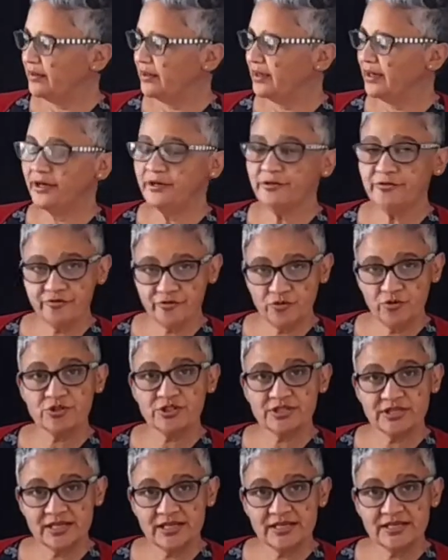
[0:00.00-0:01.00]
A4
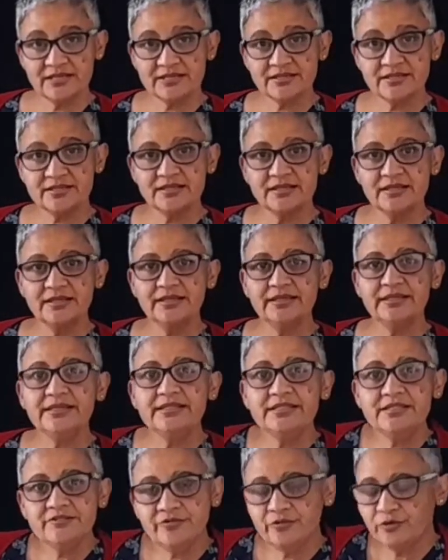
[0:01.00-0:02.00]
size,
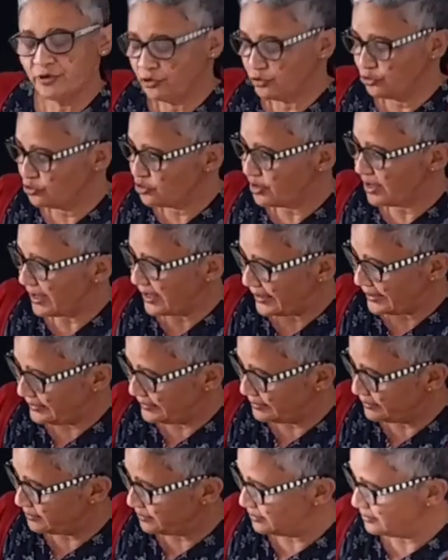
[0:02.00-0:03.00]
easy for you to
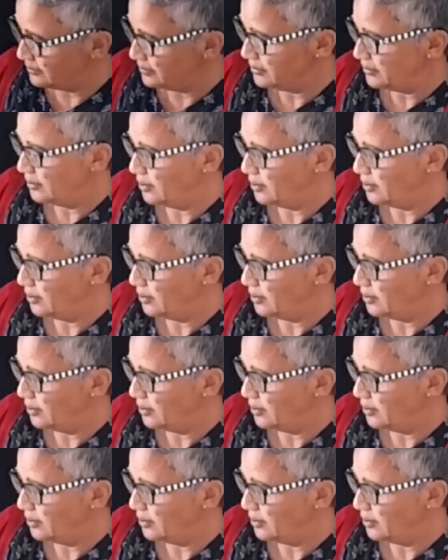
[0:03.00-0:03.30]
handle